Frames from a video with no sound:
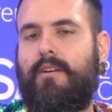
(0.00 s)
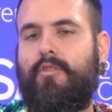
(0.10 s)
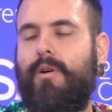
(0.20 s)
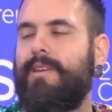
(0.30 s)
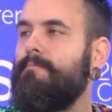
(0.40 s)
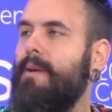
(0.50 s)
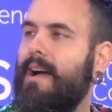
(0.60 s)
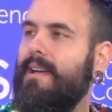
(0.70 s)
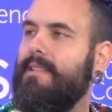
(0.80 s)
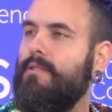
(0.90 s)
Going
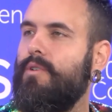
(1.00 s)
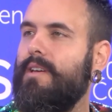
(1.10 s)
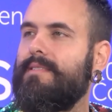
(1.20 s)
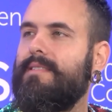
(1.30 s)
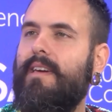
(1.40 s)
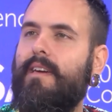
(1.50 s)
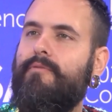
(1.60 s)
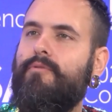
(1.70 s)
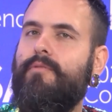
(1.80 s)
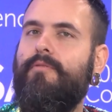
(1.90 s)
back and looking at
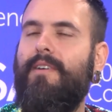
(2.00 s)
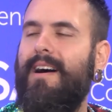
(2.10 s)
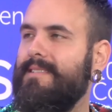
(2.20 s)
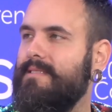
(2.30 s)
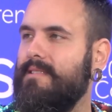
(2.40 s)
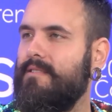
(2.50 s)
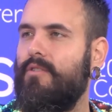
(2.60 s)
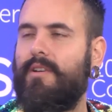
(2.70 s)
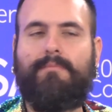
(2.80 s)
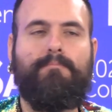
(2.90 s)
every finding,
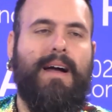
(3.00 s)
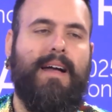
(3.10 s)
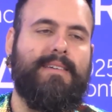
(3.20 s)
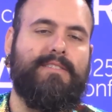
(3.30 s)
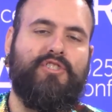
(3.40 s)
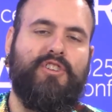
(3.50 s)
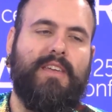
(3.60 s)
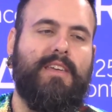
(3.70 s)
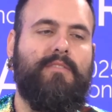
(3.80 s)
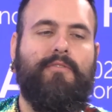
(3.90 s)
going back and
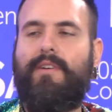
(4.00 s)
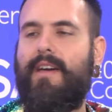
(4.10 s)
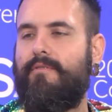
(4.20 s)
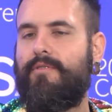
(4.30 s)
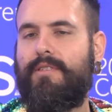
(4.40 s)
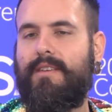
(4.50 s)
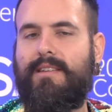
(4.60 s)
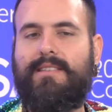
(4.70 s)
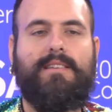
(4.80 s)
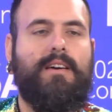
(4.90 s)
checking if everything
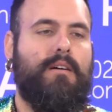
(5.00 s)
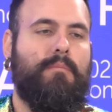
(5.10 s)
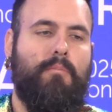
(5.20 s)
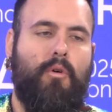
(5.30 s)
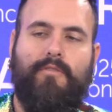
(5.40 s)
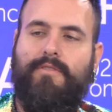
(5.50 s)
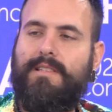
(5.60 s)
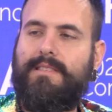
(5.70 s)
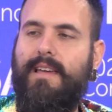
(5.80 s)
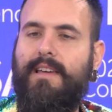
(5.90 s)
needs more
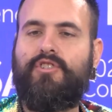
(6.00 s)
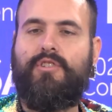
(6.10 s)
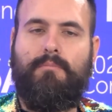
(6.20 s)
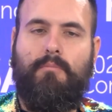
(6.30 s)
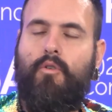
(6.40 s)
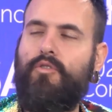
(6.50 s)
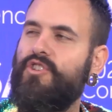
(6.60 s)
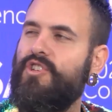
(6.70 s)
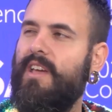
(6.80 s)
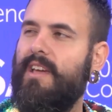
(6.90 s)
validation, more
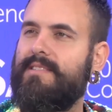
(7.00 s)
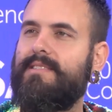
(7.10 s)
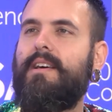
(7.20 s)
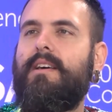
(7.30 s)
checks,